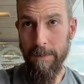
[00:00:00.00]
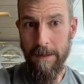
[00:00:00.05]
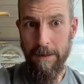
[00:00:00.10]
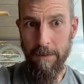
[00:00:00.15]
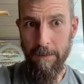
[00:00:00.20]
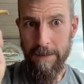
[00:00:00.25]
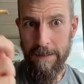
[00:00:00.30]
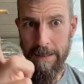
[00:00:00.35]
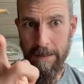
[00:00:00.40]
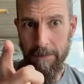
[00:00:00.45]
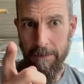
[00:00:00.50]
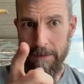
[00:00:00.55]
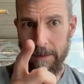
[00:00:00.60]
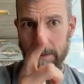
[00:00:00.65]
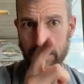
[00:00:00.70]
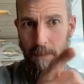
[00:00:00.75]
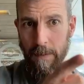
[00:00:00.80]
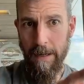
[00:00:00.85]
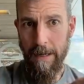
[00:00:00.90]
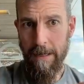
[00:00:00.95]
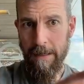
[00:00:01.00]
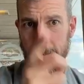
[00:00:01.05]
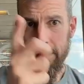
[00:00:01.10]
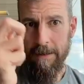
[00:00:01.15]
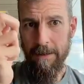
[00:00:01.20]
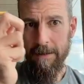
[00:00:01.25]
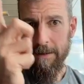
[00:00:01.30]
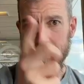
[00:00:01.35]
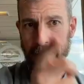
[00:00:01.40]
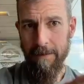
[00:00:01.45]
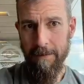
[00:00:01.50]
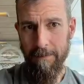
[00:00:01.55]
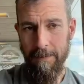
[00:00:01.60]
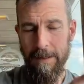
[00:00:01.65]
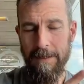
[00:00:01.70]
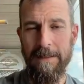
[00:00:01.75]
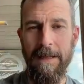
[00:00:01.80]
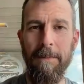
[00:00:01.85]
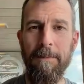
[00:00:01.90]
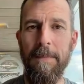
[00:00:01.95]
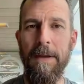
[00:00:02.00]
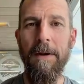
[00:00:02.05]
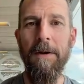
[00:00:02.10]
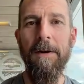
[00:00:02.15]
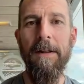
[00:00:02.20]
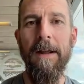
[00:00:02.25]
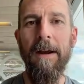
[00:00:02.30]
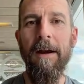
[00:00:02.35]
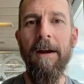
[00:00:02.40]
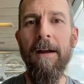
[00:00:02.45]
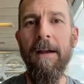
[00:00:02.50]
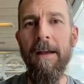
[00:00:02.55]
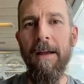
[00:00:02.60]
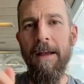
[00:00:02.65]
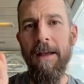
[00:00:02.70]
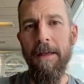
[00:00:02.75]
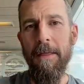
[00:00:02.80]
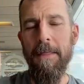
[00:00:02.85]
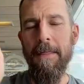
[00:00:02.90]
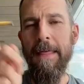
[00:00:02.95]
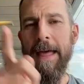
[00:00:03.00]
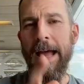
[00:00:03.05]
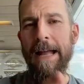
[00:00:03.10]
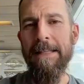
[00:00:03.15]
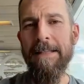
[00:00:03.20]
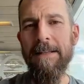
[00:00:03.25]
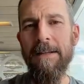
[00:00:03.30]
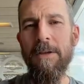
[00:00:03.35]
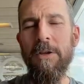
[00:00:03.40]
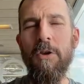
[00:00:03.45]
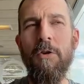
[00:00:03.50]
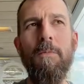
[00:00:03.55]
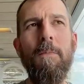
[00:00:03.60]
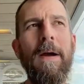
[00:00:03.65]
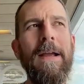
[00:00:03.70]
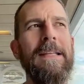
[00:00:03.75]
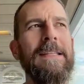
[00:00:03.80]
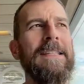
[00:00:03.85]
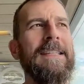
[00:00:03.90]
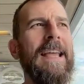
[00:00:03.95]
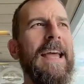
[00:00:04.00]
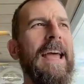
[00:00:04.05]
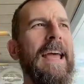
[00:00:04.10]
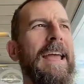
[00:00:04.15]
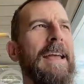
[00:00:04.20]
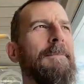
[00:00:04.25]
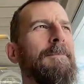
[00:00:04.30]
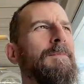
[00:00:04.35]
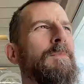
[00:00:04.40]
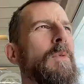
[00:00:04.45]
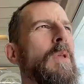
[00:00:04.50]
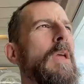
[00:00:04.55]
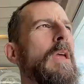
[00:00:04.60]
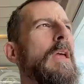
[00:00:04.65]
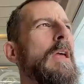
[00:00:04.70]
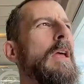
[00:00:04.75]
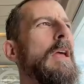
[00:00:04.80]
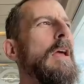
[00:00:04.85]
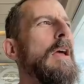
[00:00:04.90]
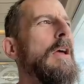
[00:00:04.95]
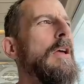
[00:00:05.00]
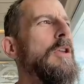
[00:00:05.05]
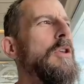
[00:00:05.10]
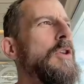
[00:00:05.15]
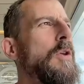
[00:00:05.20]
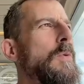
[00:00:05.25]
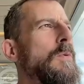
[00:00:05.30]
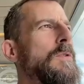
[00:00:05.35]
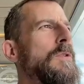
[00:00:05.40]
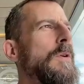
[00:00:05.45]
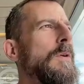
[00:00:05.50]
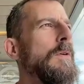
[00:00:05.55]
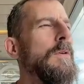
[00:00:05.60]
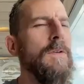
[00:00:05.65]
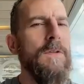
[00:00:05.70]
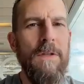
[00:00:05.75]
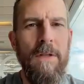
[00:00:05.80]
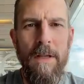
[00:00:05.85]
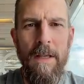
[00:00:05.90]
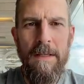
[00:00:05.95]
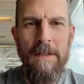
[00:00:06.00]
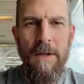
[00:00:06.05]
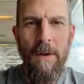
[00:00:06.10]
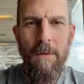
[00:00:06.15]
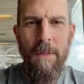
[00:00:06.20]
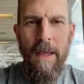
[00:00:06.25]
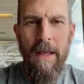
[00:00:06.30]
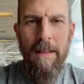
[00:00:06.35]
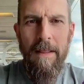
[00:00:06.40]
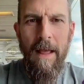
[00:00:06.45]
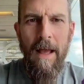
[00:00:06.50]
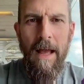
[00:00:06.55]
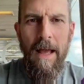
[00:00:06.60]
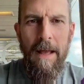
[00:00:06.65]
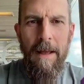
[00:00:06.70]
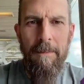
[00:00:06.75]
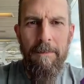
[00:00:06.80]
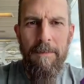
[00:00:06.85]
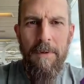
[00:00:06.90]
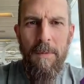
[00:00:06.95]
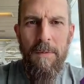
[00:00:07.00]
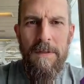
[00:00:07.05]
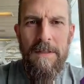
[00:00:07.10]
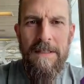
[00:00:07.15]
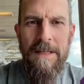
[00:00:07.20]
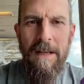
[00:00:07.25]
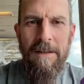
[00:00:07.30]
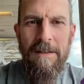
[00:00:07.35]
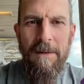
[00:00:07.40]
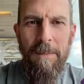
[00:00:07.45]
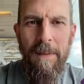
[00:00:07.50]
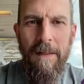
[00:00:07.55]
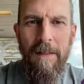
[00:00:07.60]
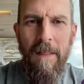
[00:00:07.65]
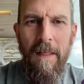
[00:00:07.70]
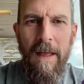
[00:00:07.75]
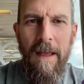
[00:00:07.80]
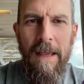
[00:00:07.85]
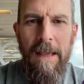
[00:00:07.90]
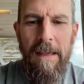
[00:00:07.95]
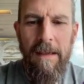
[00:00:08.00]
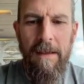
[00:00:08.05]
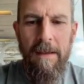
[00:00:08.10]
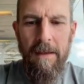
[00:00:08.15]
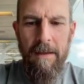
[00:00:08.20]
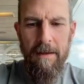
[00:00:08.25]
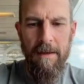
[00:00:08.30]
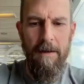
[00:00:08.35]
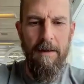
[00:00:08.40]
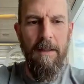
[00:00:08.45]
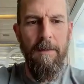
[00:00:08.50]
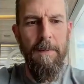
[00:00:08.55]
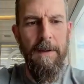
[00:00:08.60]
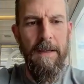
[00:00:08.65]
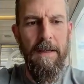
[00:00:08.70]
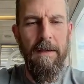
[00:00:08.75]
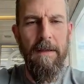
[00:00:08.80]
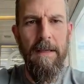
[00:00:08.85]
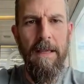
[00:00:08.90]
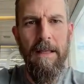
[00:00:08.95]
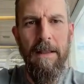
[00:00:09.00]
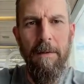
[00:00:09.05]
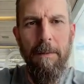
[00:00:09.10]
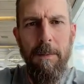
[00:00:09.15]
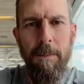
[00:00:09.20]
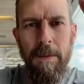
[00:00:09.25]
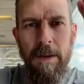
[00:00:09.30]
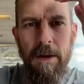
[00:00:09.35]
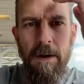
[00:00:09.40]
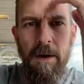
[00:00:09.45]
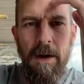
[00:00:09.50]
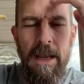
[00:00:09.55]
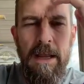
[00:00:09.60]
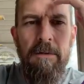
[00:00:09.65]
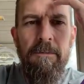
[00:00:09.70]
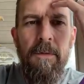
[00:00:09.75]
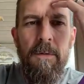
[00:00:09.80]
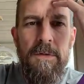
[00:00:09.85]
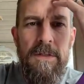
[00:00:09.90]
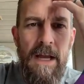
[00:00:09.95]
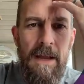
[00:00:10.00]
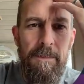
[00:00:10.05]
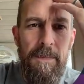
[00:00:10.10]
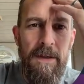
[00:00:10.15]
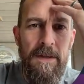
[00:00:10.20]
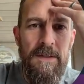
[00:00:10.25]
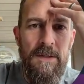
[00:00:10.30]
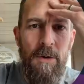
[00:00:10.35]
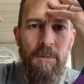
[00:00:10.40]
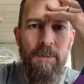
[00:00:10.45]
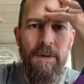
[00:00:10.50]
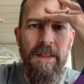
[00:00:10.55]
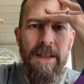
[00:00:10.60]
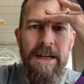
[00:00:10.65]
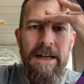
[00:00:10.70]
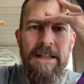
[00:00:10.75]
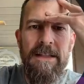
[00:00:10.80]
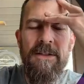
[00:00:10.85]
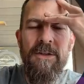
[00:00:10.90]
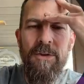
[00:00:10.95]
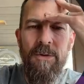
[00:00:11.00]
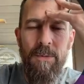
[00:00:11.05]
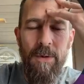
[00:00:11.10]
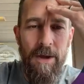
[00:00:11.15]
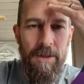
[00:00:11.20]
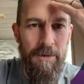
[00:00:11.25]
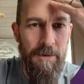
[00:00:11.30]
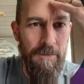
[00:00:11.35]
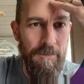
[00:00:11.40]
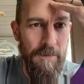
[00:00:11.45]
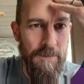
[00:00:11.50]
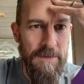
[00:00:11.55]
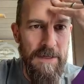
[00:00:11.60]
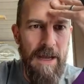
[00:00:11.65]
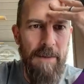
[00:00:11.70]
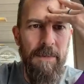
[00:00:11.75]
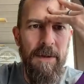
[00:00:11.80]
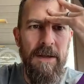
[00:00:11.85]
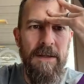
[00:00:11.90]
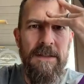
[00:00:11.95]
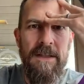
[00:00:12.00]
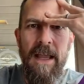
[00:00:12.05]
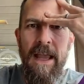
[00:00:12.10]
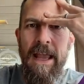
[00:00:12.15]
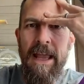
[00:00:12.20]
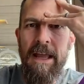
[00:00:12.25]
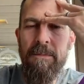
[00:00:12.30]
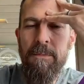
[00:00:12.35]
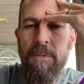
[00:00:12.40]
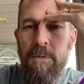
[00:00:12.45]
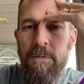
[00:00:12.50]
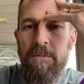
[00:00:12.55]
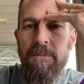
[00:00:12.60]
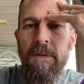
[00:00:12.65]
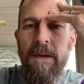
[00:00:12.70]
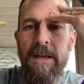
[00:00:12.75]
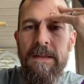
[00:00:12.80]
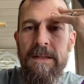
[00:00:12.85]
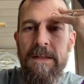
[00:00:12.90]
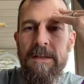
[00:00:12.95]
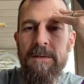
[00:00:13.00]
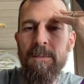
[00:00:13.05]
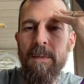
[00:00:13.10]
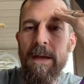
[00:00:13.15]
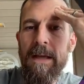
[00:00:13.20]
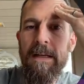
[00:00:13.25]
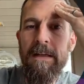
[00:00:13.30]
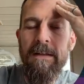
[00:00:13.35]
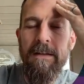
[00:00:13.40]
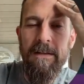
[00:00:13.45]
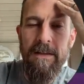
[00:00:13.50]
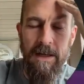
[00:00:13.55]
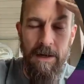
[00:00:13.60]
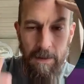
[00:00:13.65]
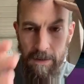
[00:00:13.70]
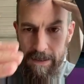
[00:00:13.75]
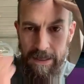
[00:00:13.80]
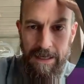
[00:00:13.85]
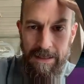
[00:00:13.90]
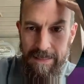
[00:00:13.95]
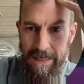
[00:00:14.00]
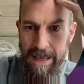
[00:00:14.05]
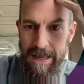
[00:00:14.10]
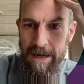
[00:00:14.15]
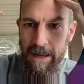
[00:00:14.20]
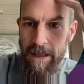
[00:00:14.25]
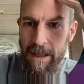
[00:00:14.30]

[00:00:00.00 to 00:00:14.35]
going down this way, because I'm mirrored here, that you might say users, so that you'd say something like, here, let me get a little bit bigger. Info topics are related to other info topics, and moon phases might, I get that.